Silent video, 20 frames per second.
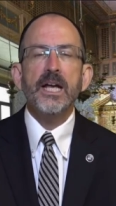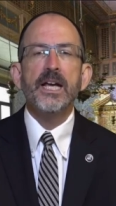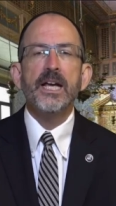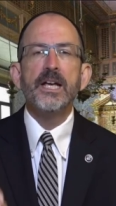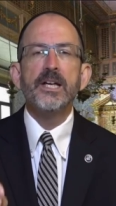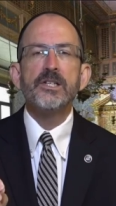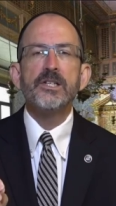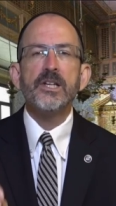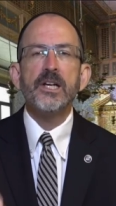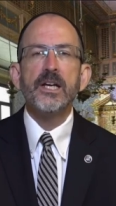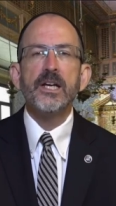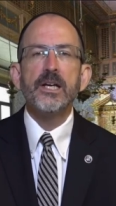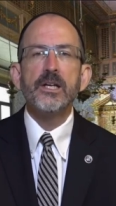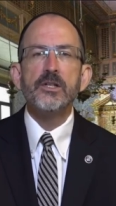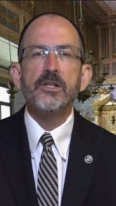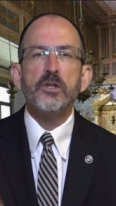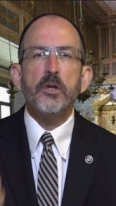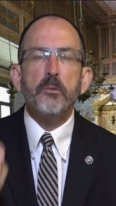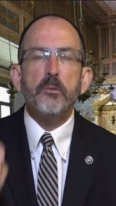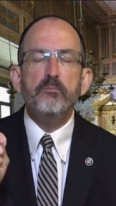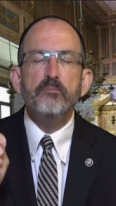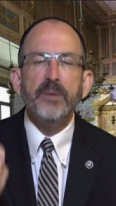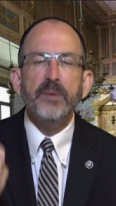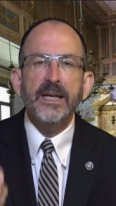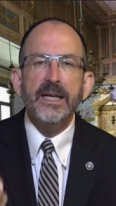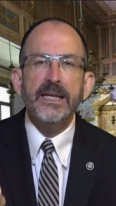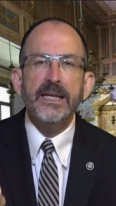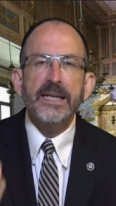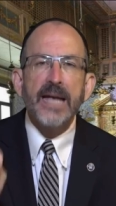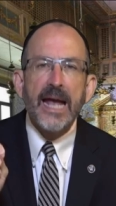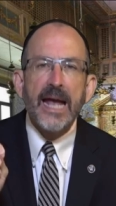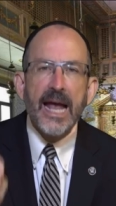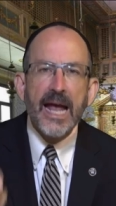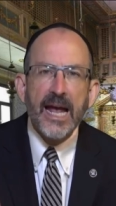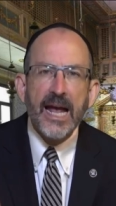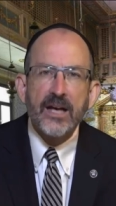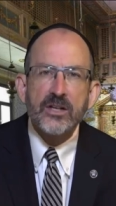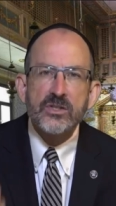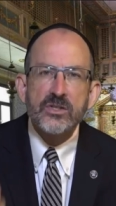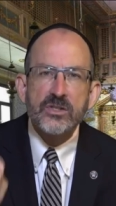is, is being
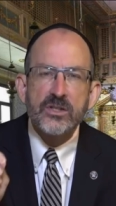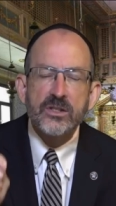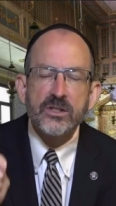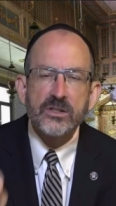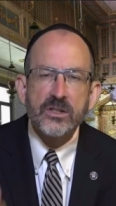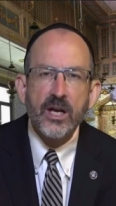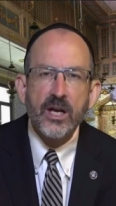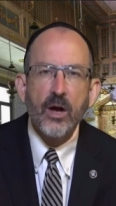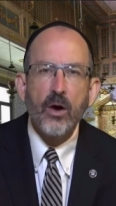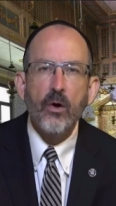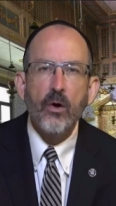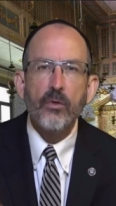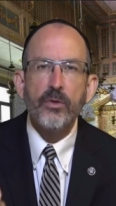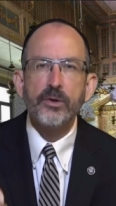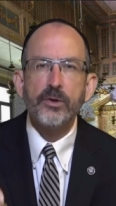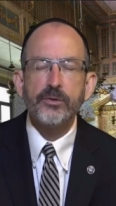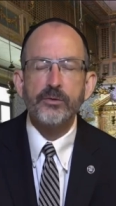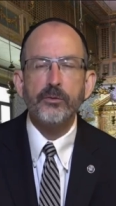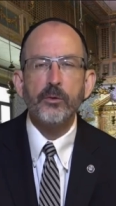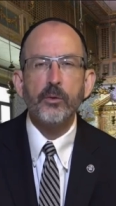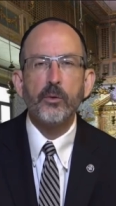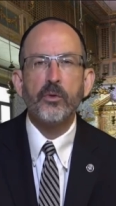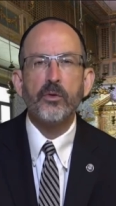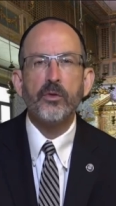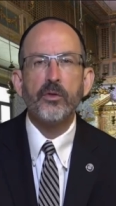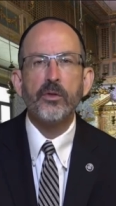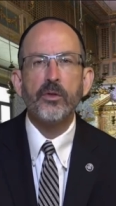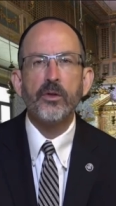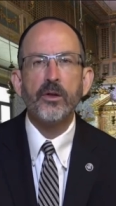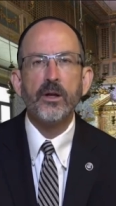asked to tell the truth,